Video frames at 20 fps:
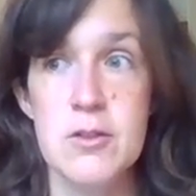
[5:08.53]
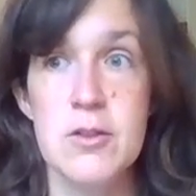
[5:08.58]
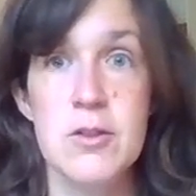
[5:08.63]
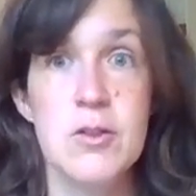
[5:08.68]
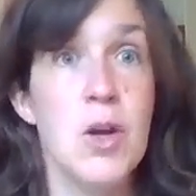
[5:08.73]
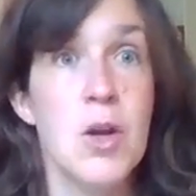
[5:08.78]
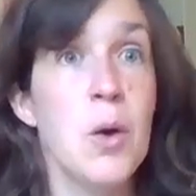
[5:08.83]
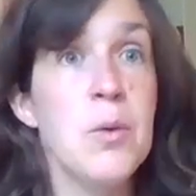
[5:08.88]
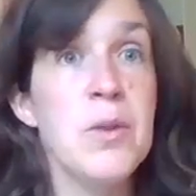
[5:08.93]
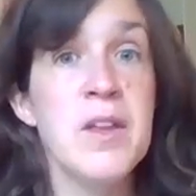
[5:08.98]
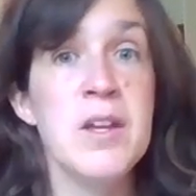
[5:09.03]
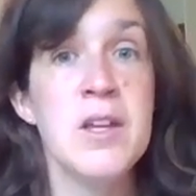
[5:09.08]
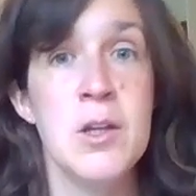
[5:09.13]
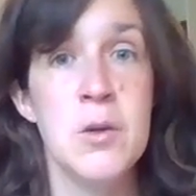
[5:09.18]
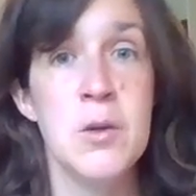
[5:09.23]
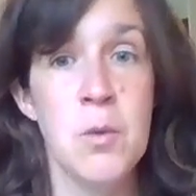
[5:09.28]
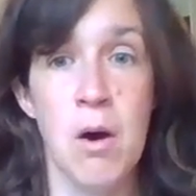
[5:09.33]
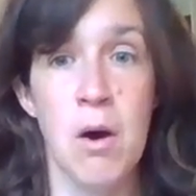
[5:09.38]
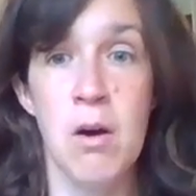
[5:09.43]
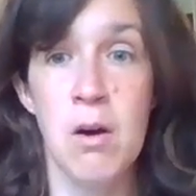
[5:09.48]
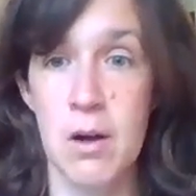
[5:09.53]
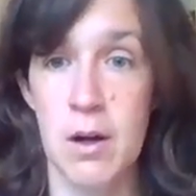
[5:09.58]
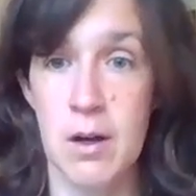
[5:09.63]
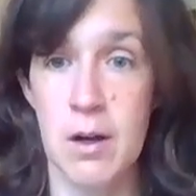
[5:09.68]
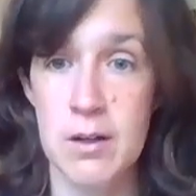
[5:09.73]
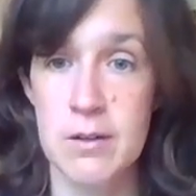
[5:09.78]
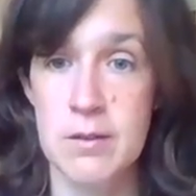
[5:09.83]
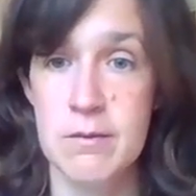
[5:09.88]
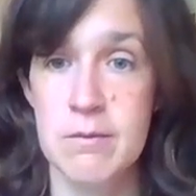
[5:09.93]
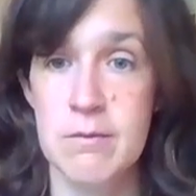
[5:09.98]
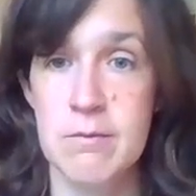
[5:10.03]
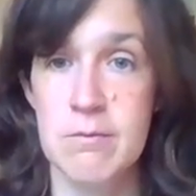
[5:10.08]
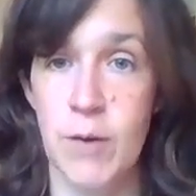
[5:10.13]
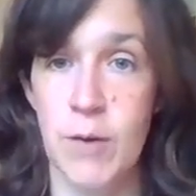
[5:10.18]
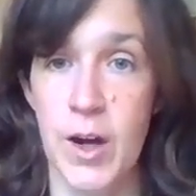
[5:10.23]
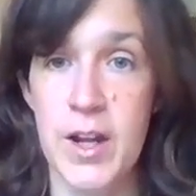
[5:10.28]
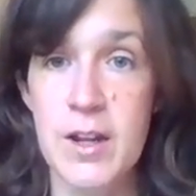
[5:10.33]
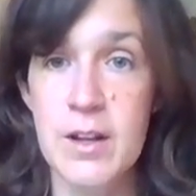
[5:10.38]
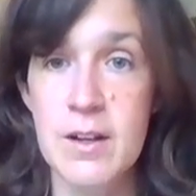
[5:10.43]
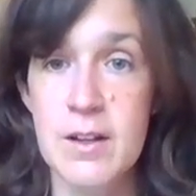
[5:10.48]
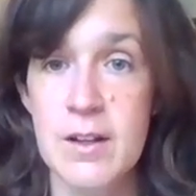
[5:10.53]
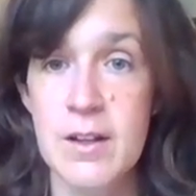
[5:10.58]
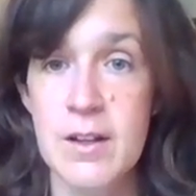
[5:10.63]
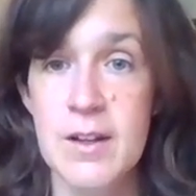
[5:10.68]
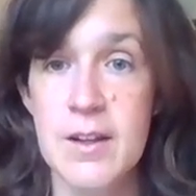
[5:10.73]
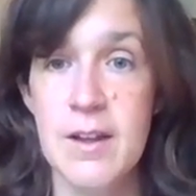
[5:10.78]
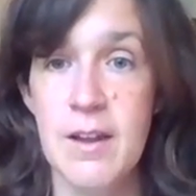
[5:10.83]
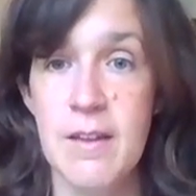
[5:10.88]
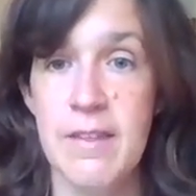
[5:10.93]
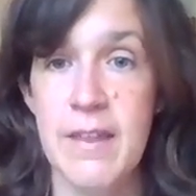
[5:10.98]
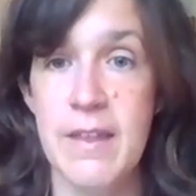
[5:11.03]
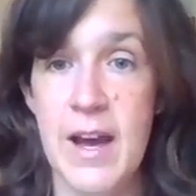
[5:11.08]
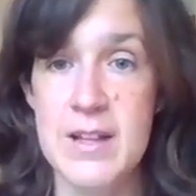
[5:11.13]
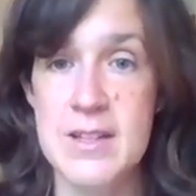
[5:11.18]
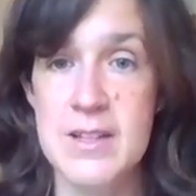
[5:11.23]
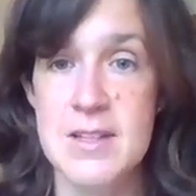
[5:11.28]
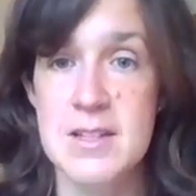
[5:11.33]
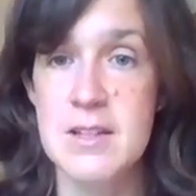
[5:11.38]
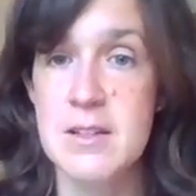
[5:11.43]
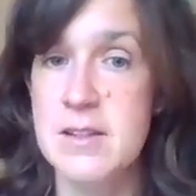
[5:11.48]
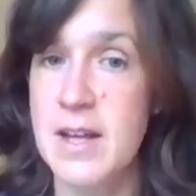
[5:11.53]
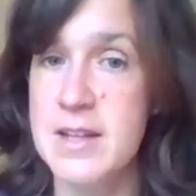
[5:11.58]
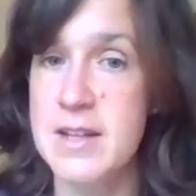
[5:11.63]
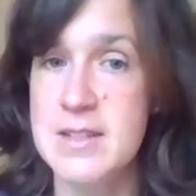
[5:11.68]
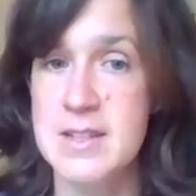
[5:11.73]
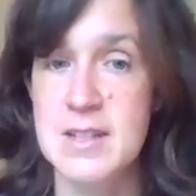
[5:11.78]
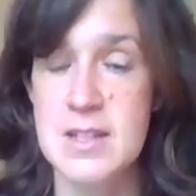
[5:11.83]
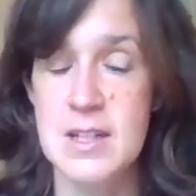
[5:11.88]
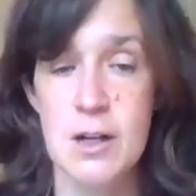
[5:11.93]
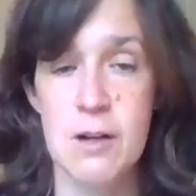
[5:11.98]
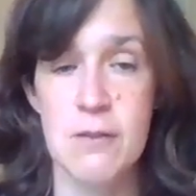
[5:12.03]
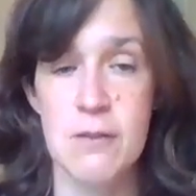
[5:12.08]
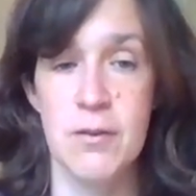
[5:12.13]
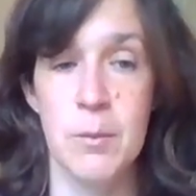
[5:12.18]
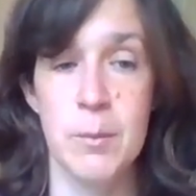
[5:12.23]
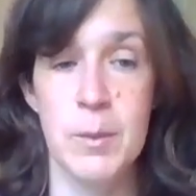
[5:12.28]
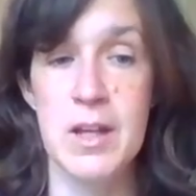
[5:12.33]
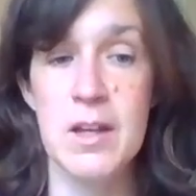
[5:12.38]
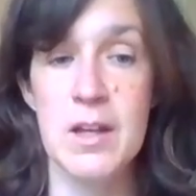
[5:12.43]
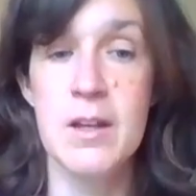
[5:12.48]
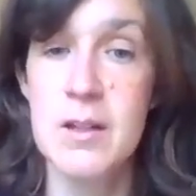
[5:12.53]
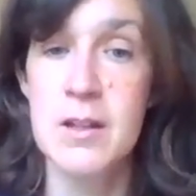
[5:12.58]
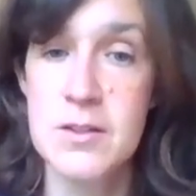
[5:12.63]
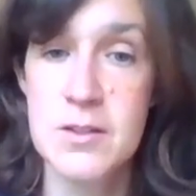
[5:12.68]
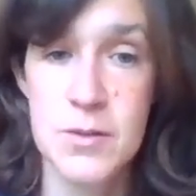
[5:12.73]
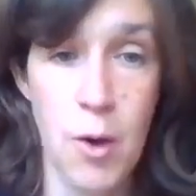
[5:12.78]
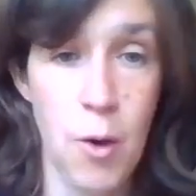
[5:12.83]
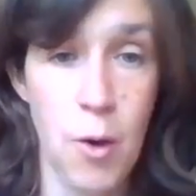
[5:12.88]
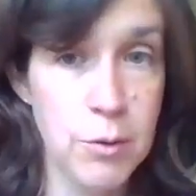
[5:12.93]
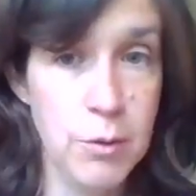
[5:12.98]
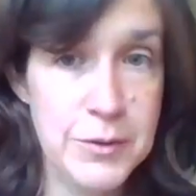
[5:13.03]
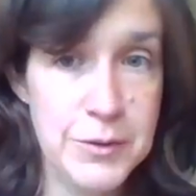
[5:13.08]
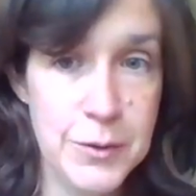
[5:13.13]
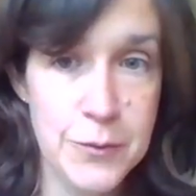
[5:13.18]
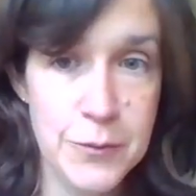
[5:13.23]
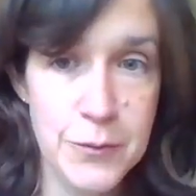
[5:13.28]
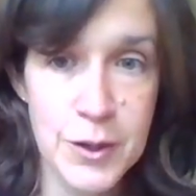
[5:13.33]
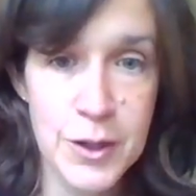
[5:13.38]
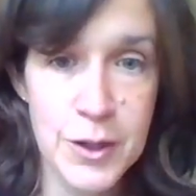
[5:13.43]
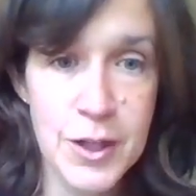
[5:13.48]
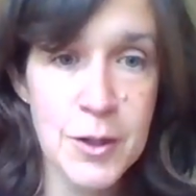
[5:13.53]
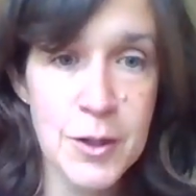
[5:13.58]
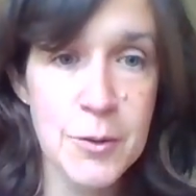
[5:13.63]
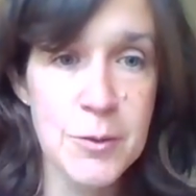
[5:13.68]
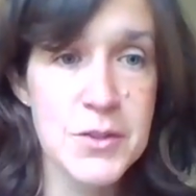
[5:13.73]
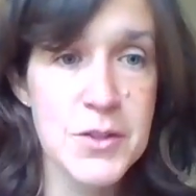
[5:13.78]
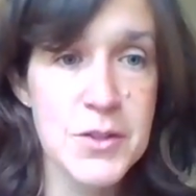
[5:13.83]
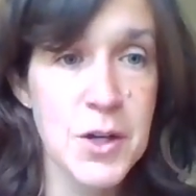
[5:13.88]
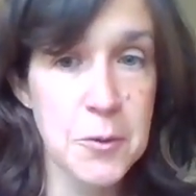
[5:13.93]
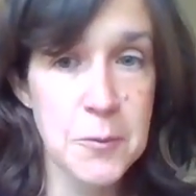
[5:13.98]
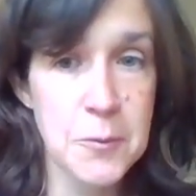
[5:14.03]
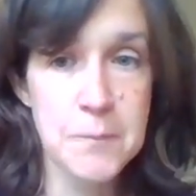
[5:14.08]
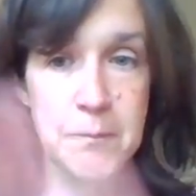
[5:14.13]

Know that you are, right? That's the lesson here for me. It's also for you. So,